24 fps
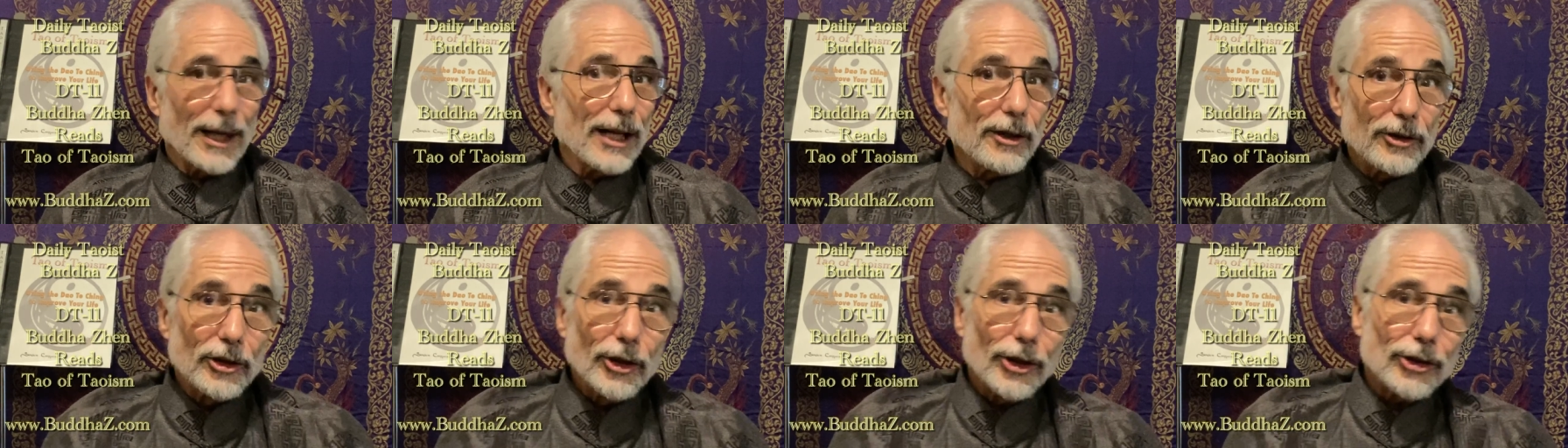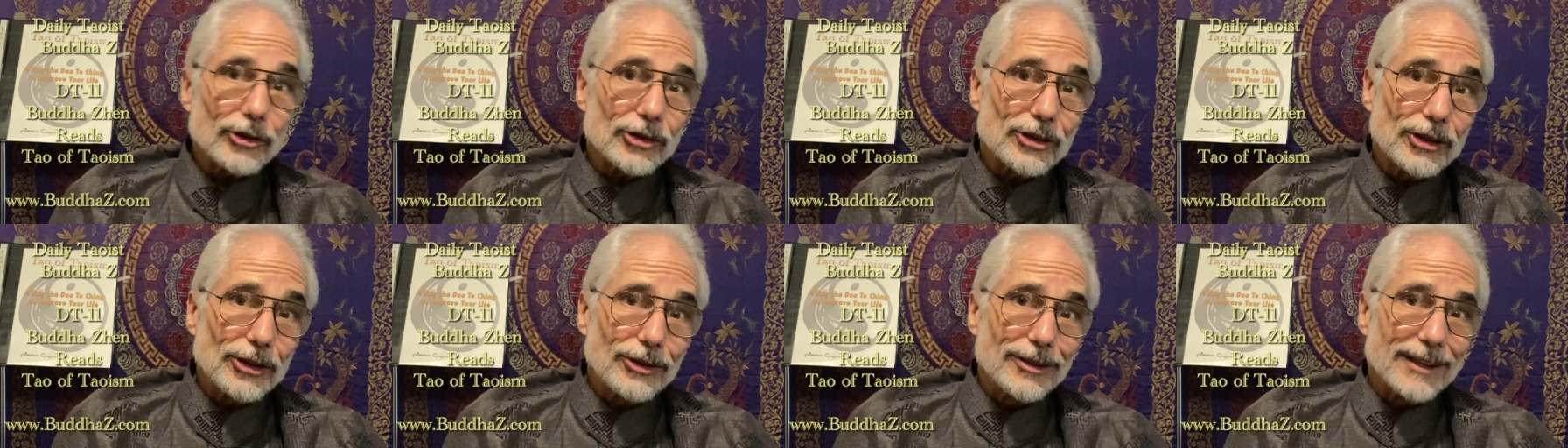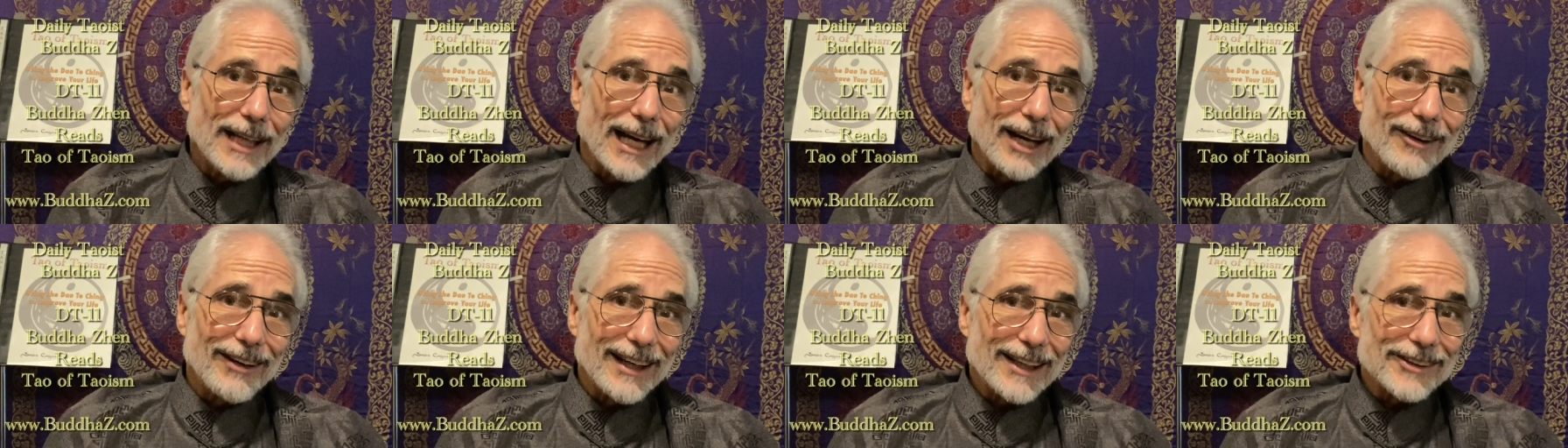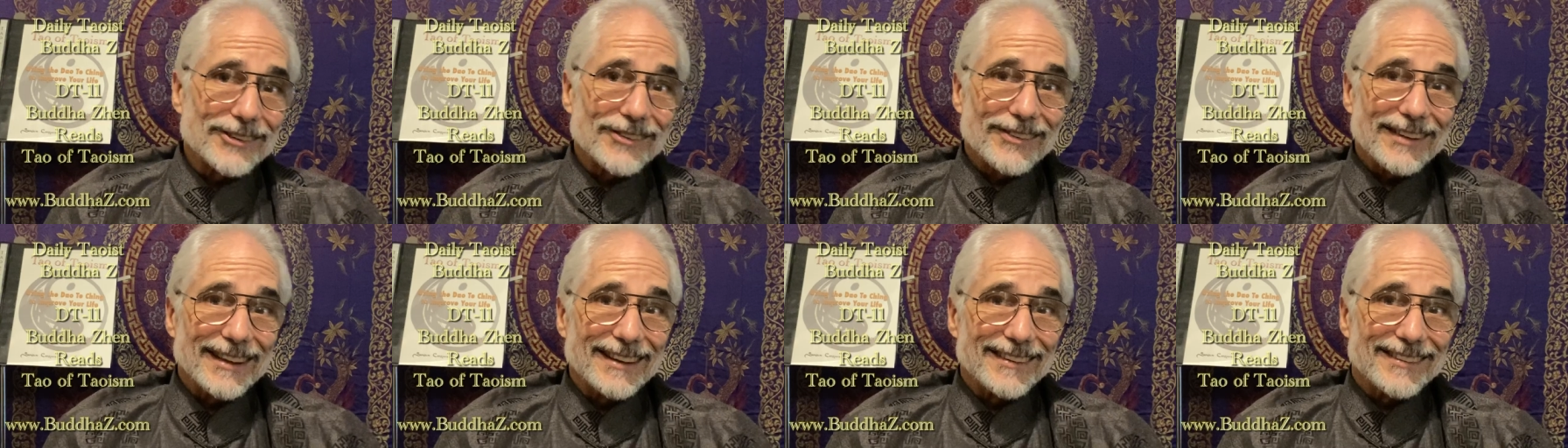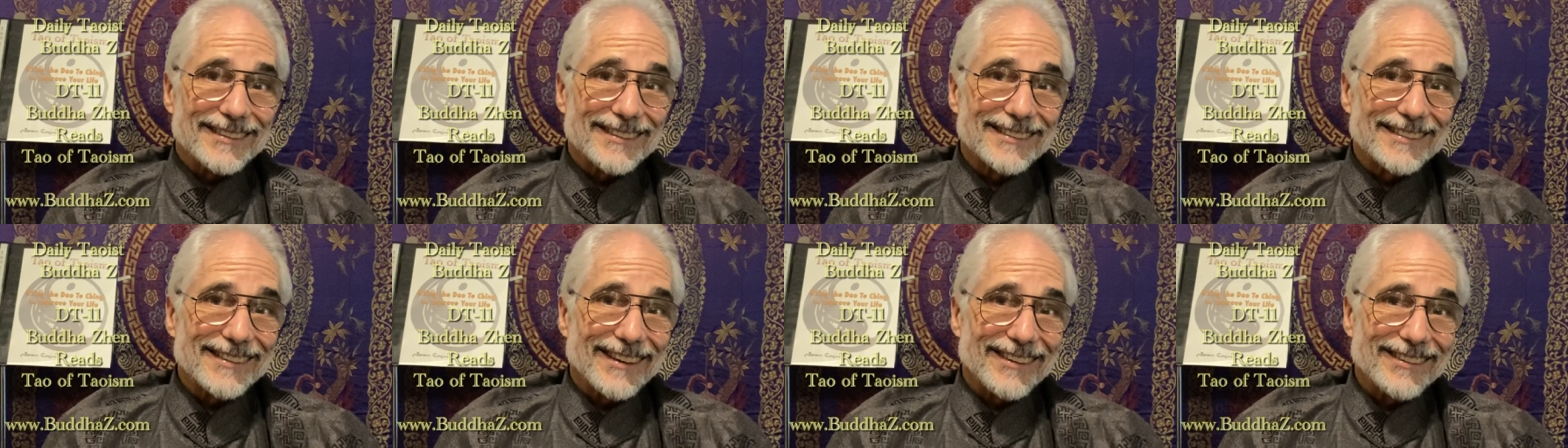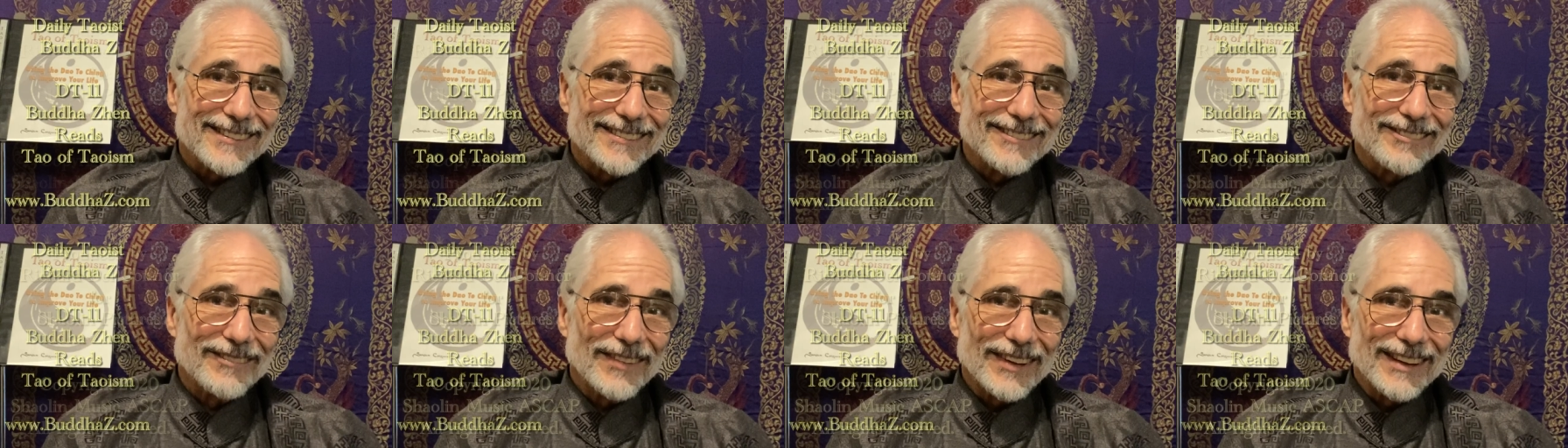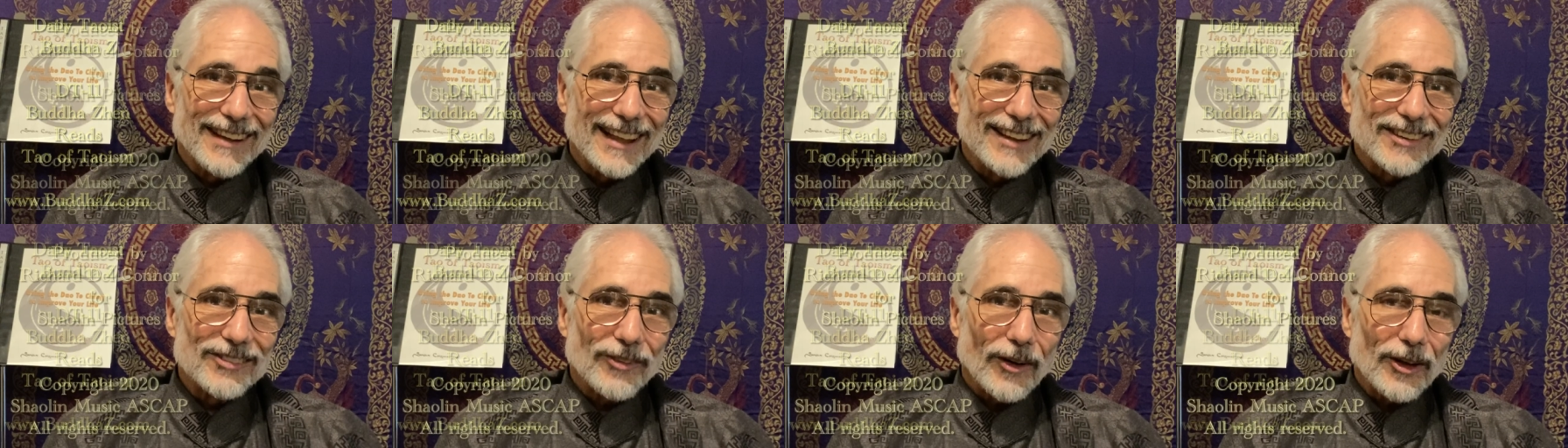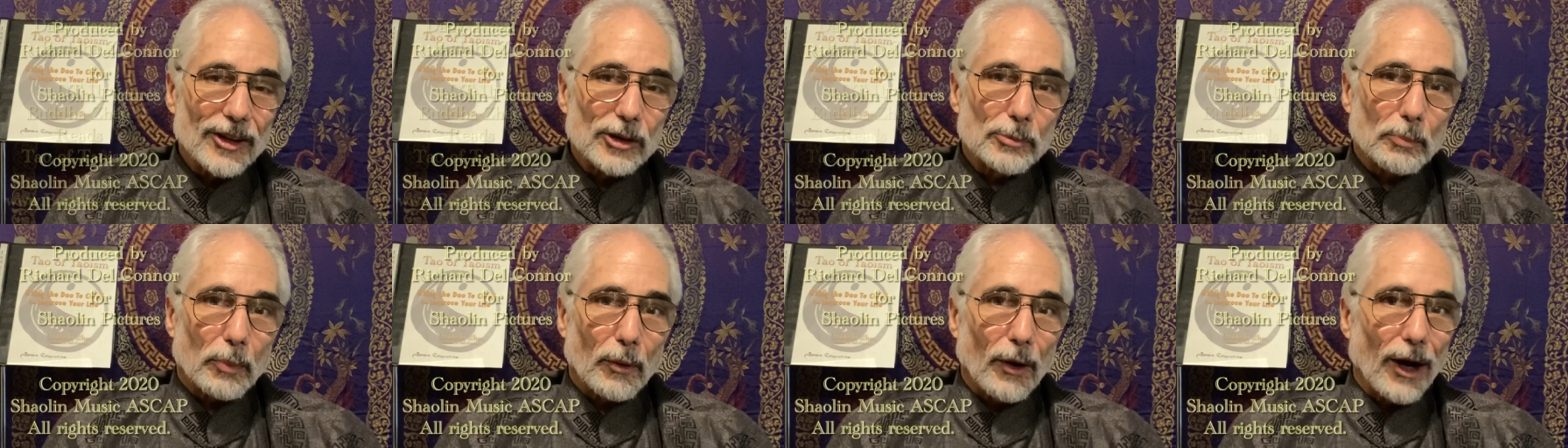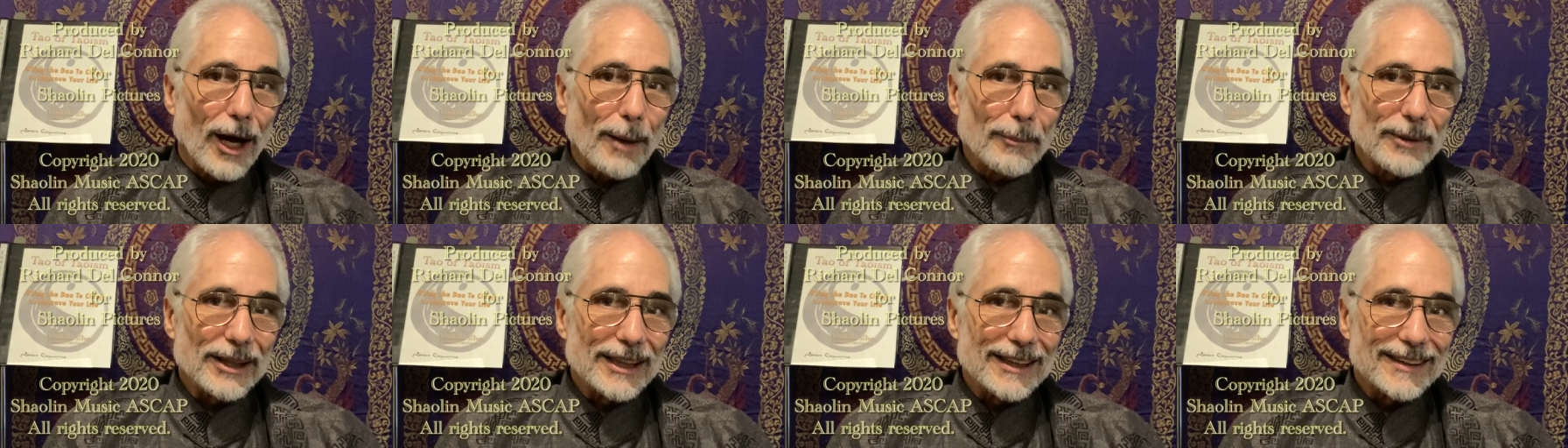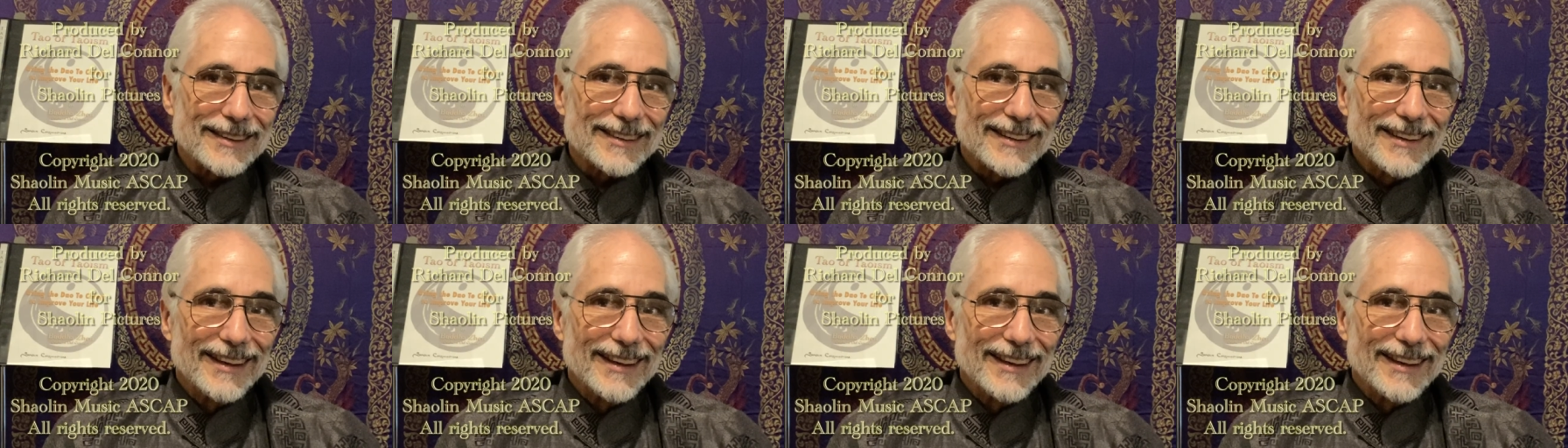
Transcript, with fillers: And yours too now, actually. So as far as prominent,